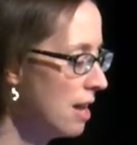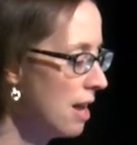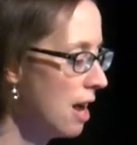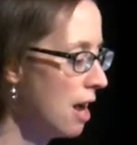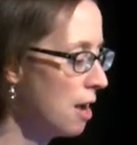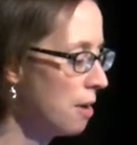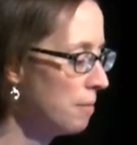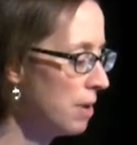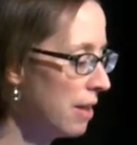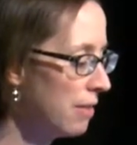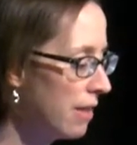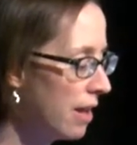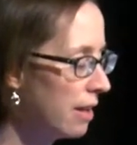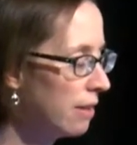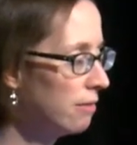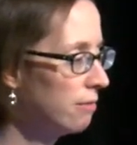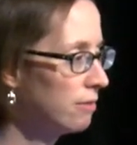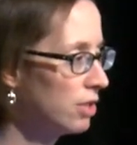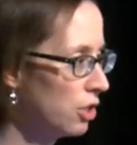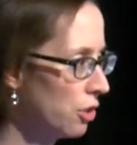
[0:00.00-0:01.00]
Um, and
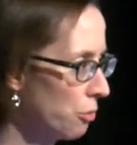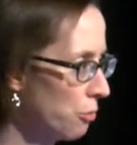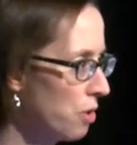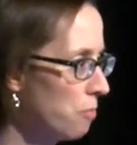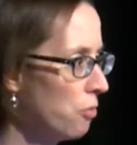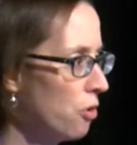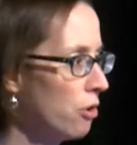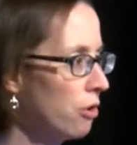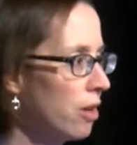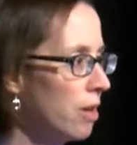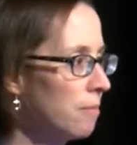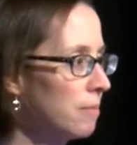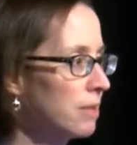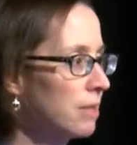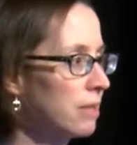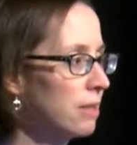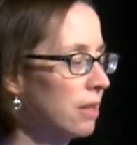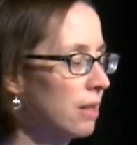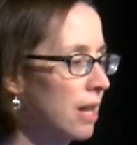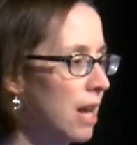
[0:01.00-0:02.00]
then tier three
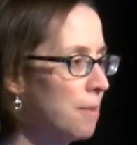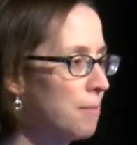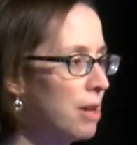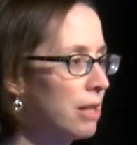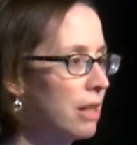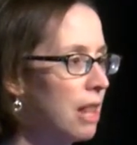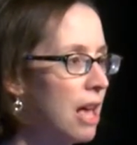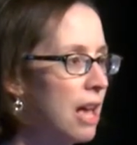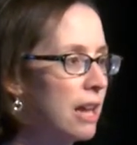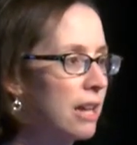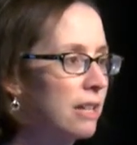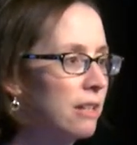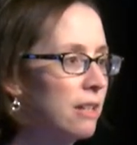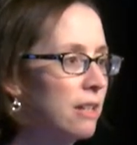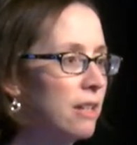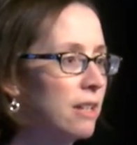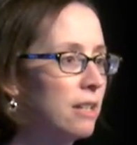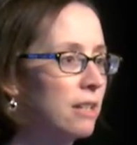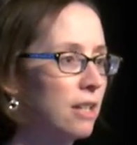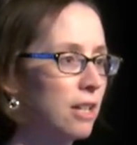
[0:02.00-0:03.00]
programs came
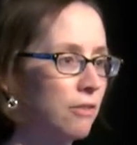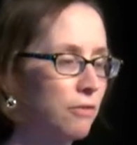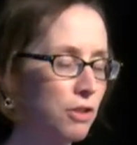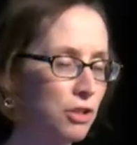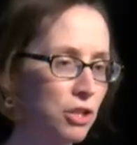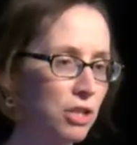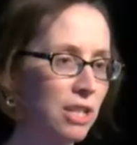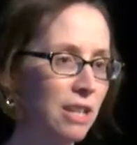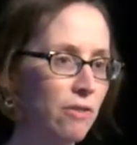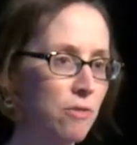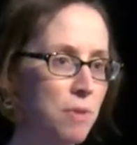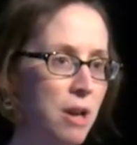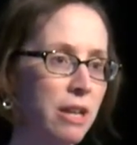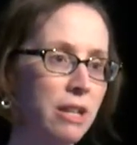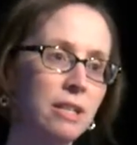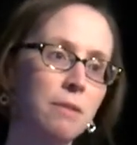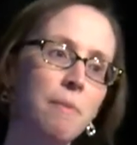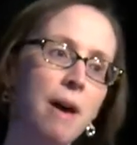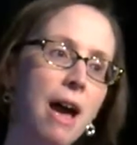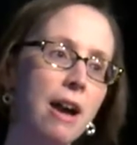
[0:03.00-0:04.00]
online. Efficiency Vermont
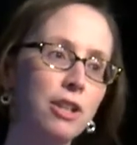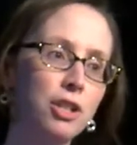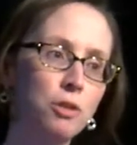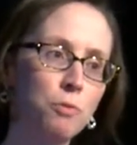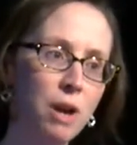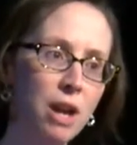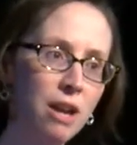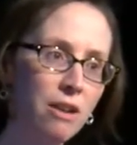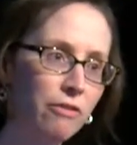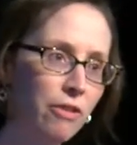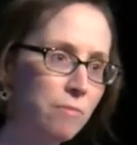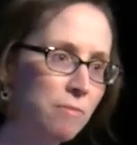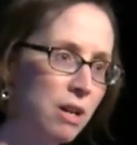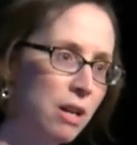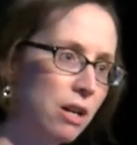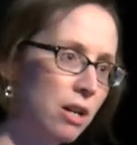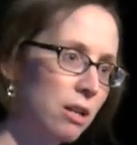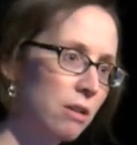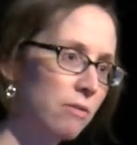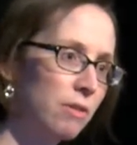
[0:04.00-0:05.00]
has backed away from
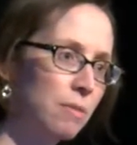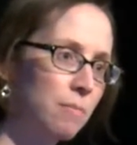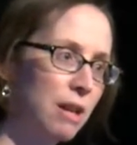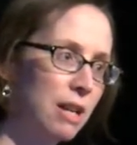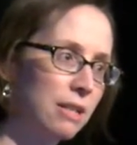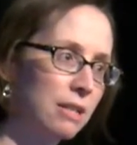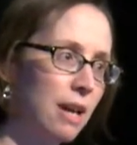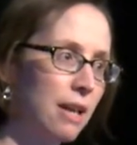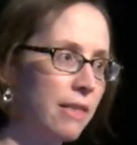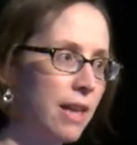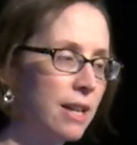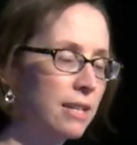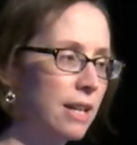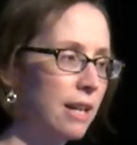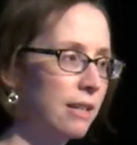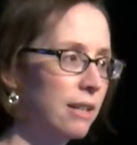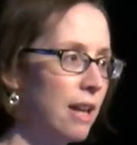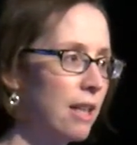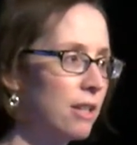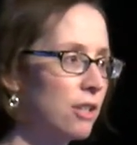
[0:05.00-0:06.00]
our rebates on that
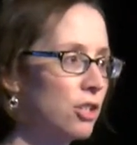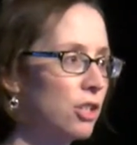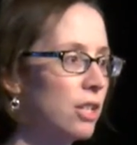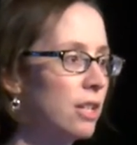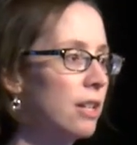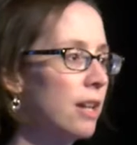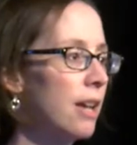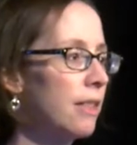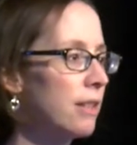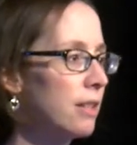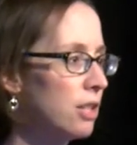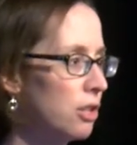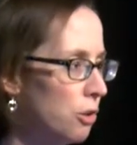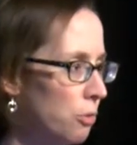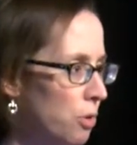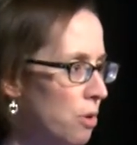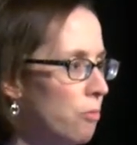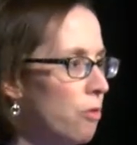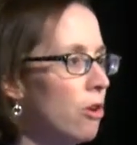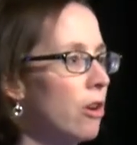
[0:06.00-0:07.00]
technology, and the tier
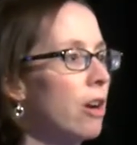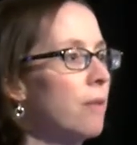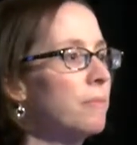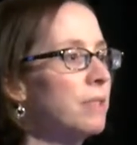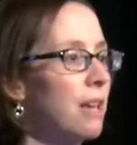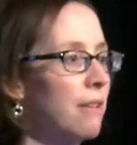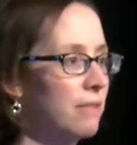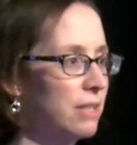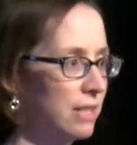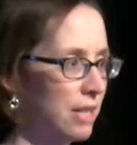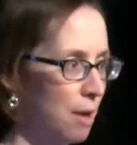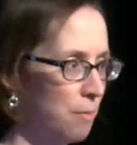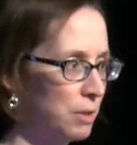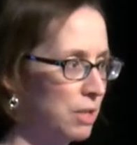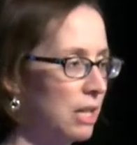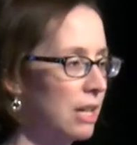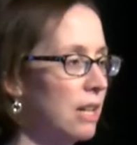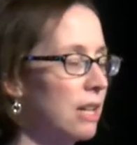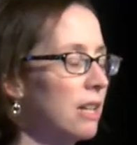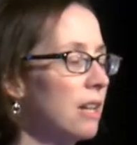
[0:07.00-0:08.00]
three programs have
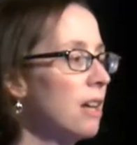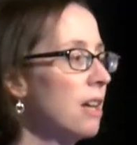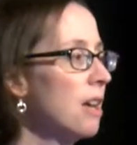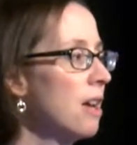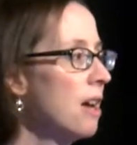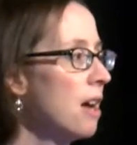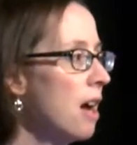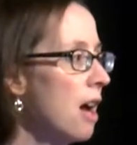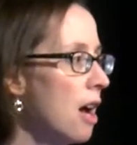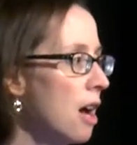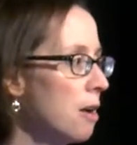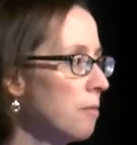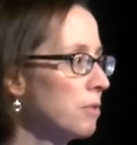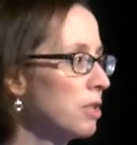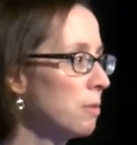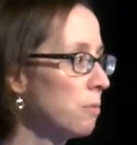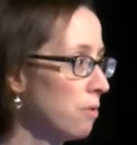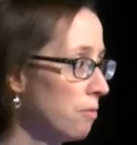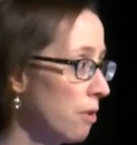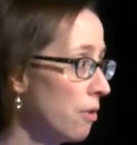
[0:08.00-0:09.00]
stepped in um,
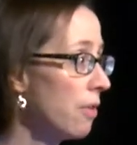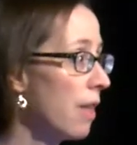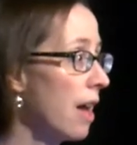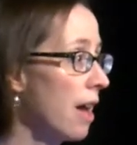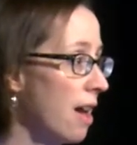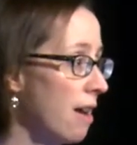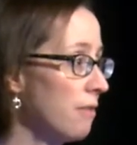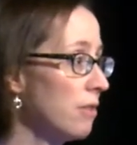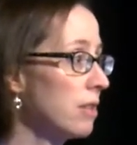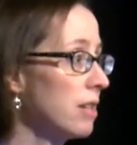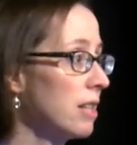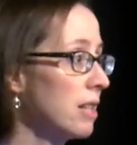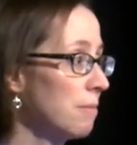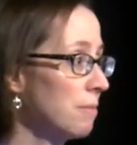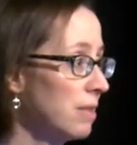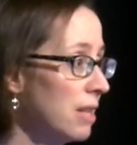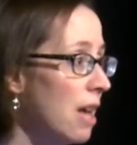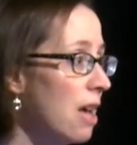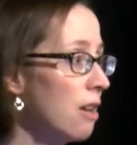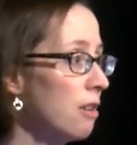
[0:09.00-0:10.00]
to promote that heavily
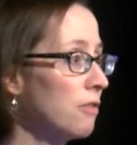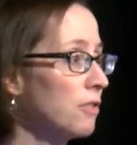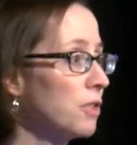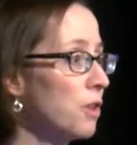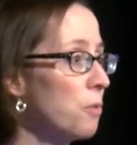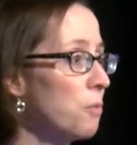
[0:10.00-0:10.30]
themselves.